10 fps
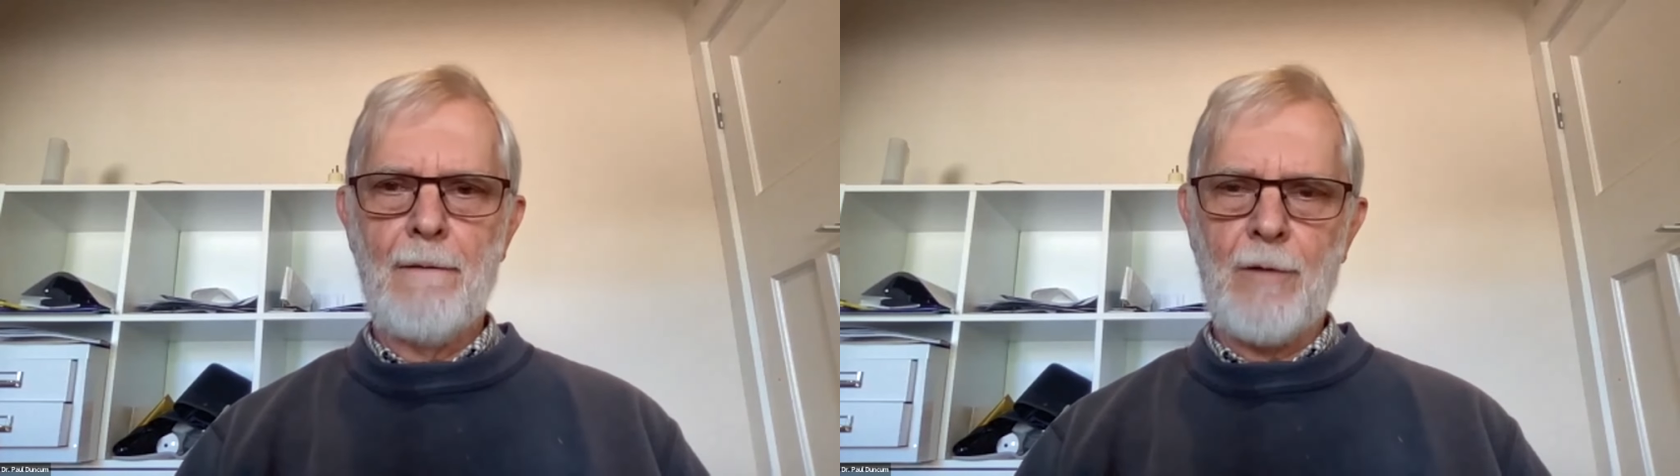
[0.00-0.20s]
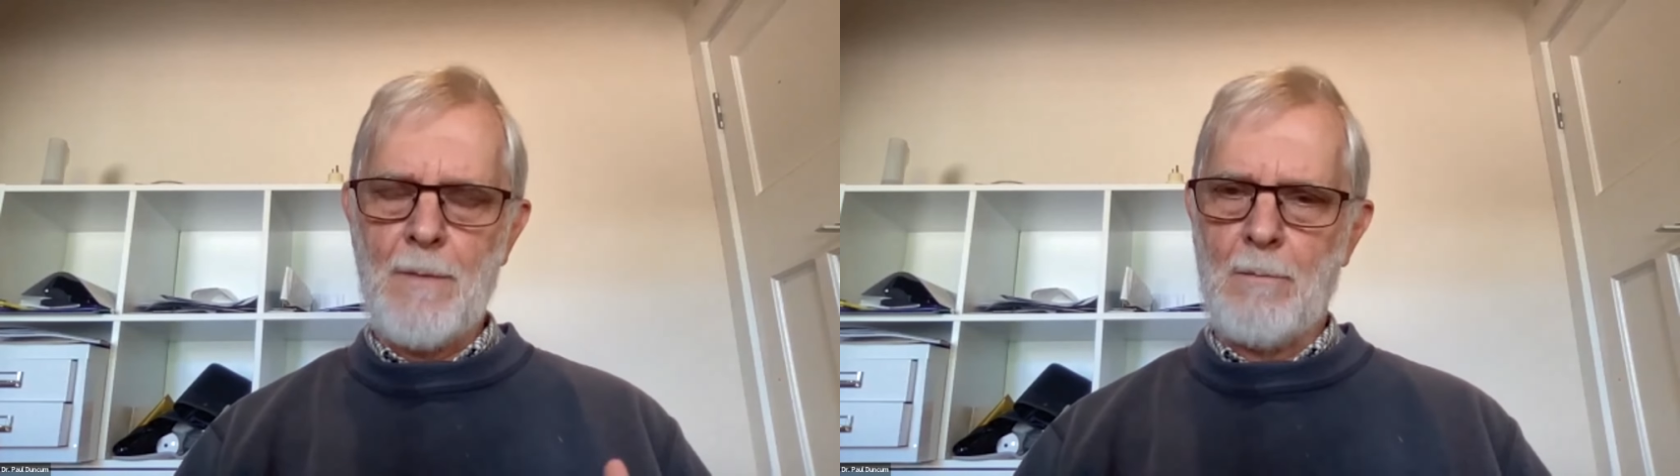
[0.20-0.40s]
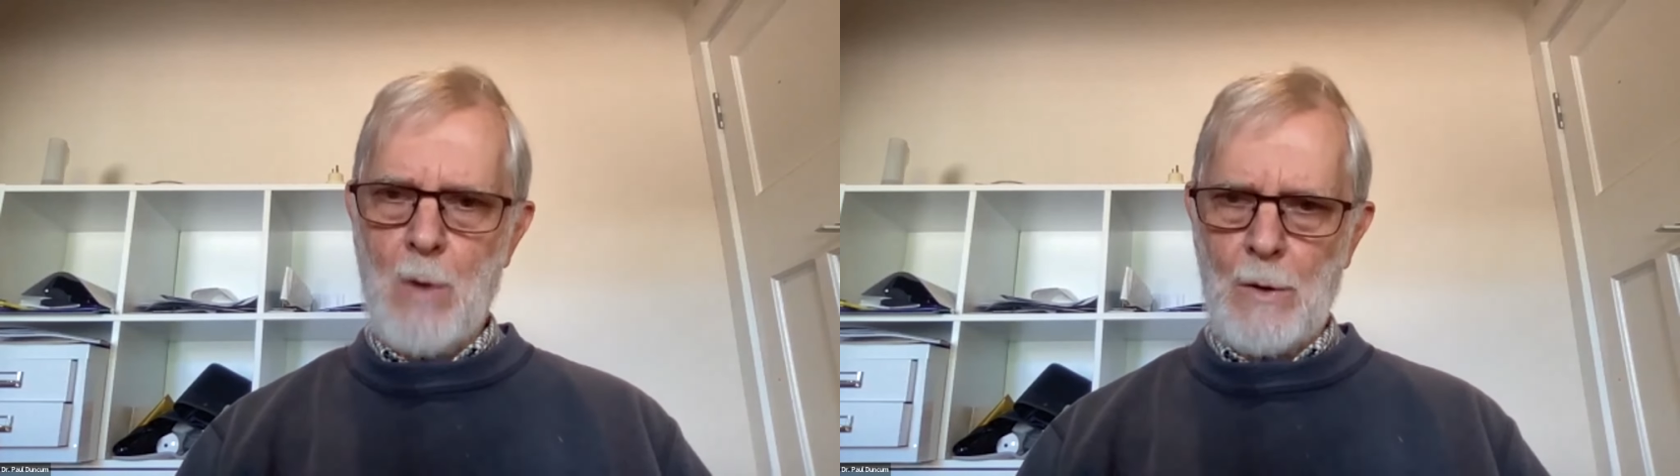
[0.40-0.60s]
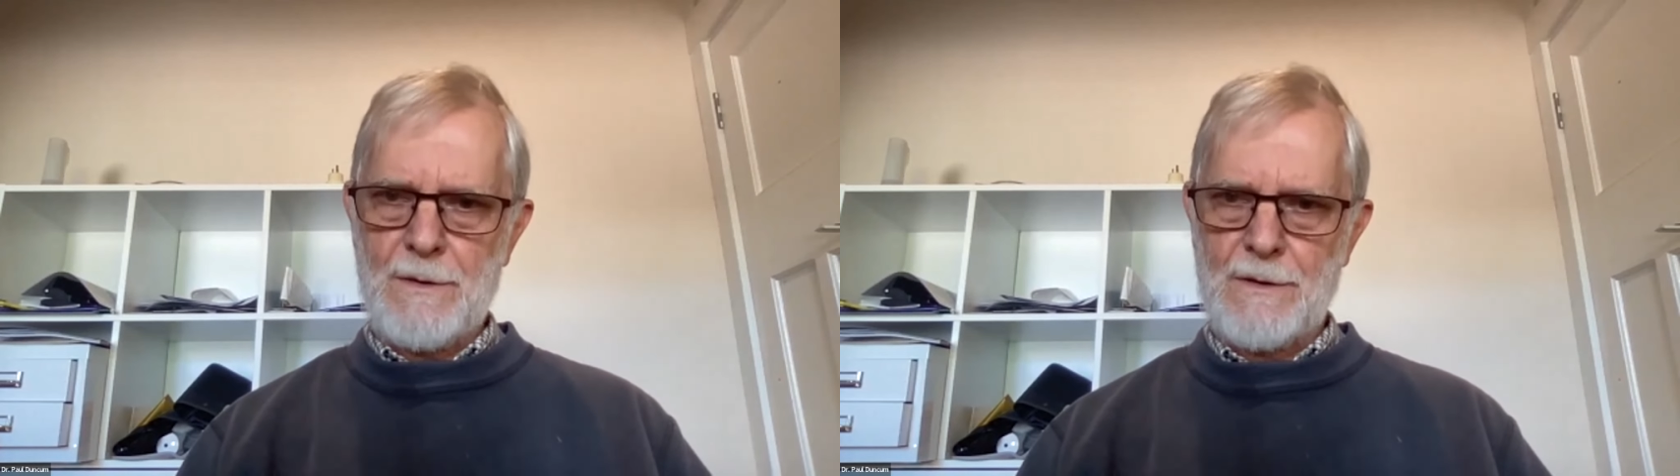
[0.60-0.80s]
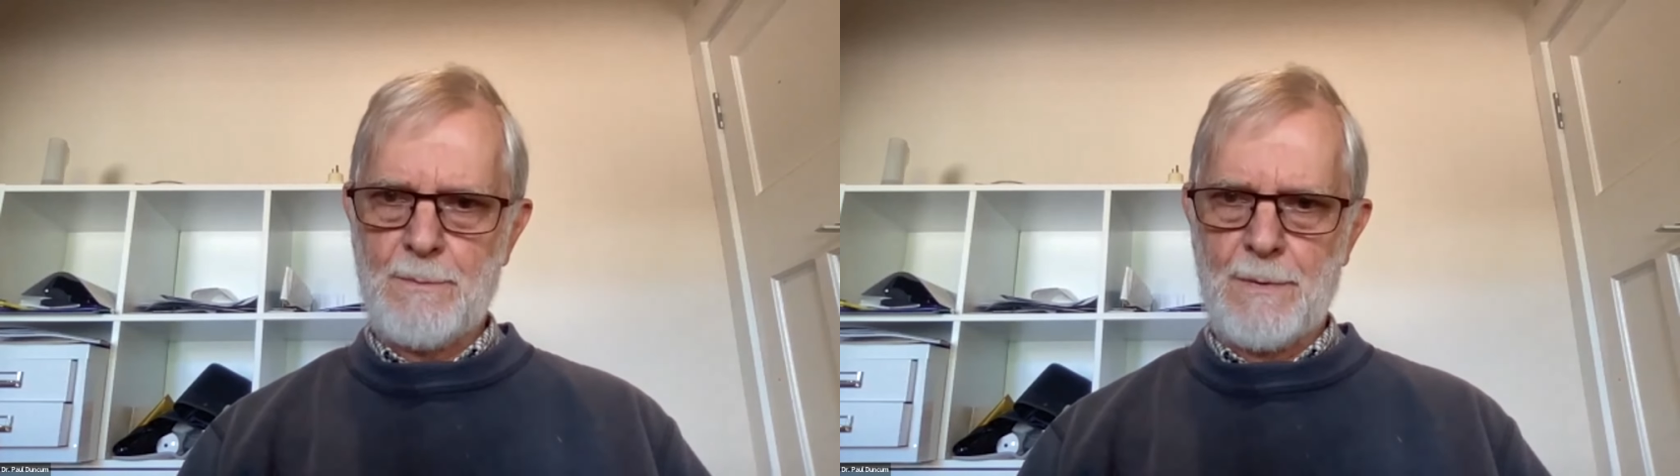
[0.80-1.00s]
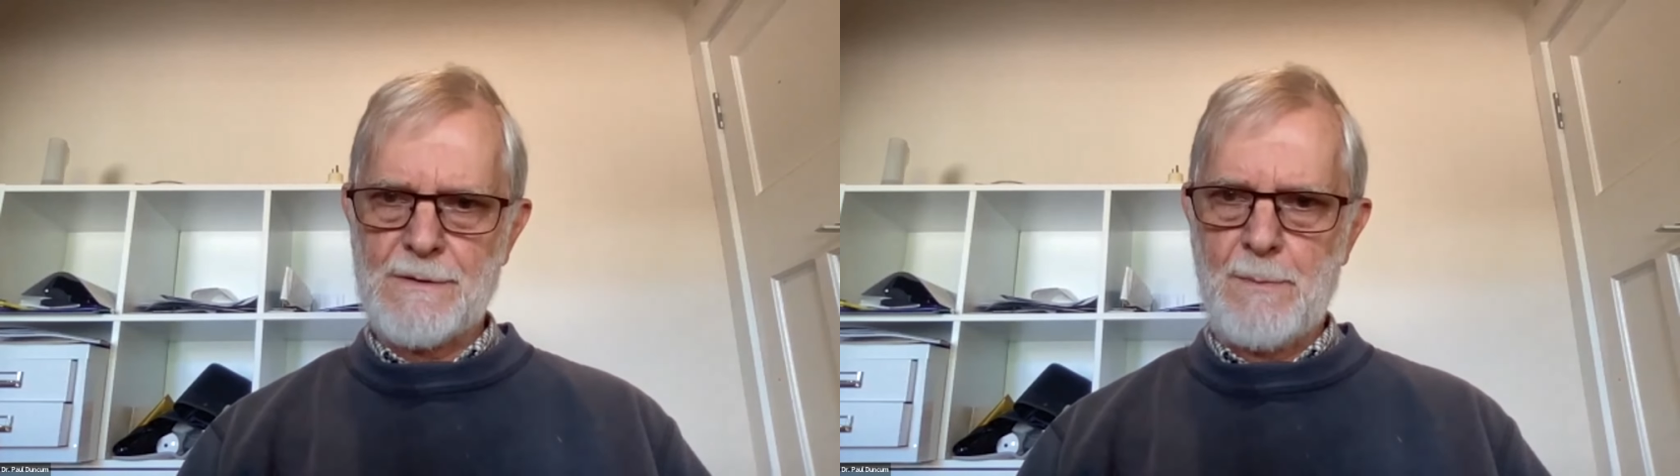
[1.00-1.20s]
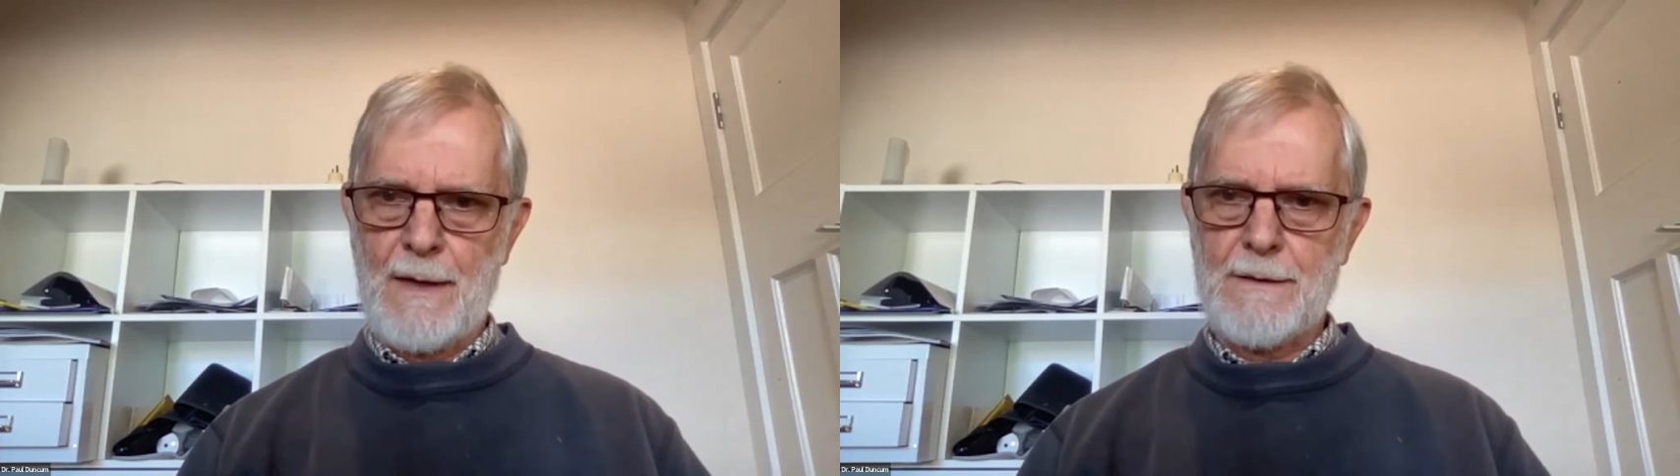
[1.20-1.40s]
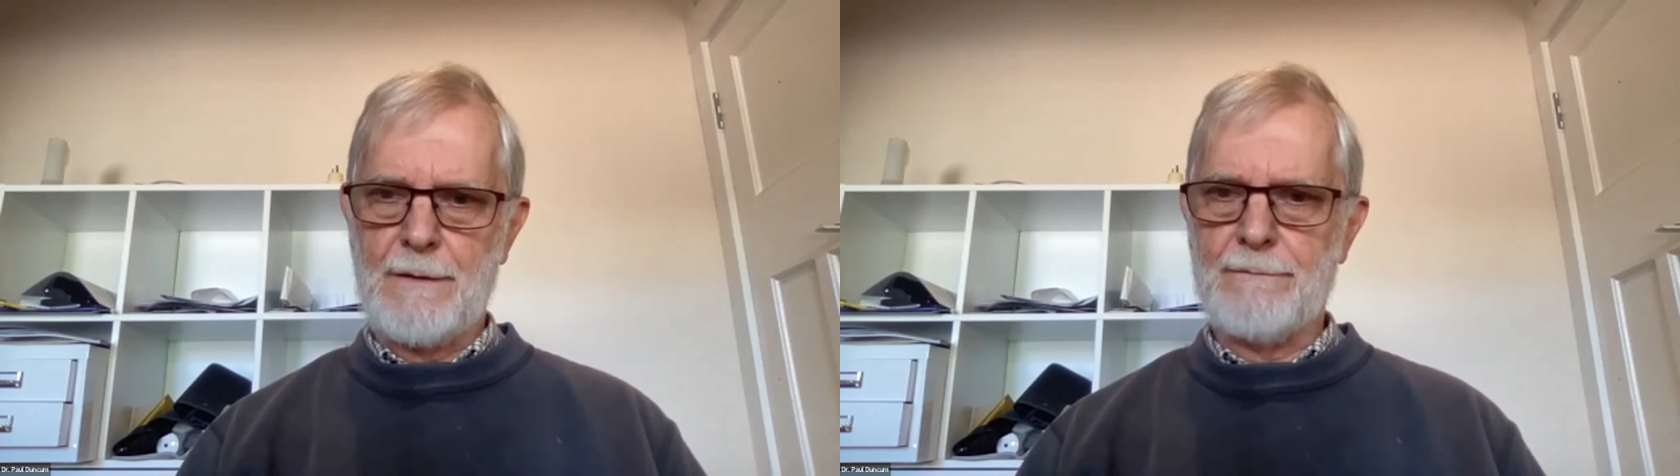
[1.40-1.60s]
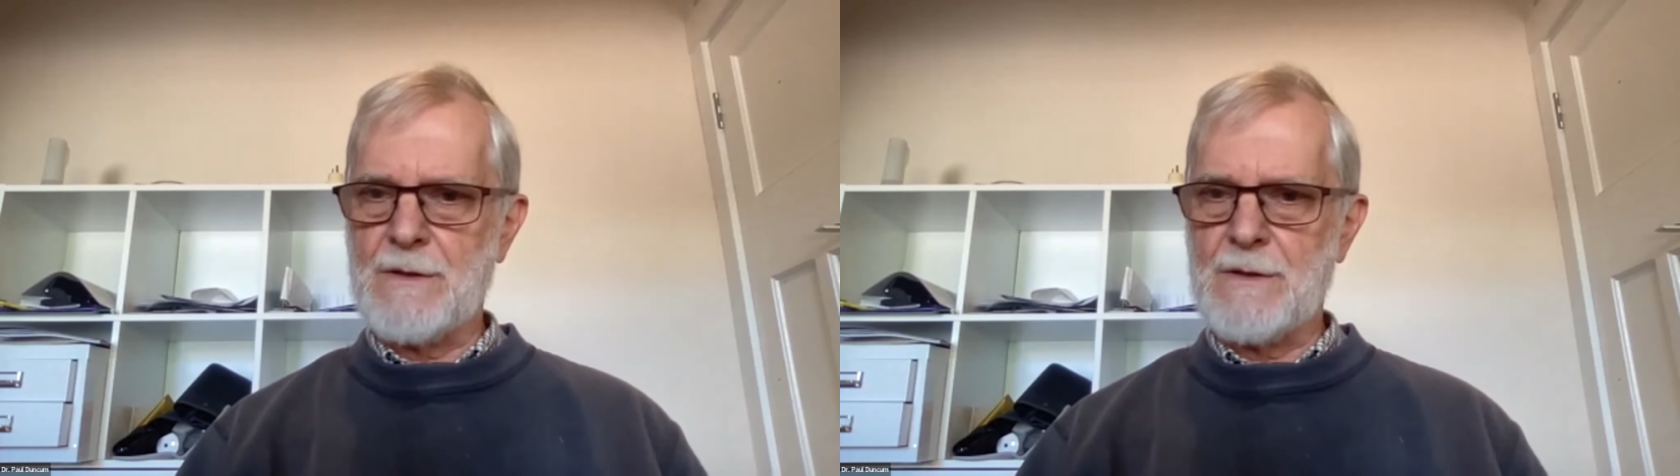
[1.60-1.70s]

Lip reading: from a modernist perspective,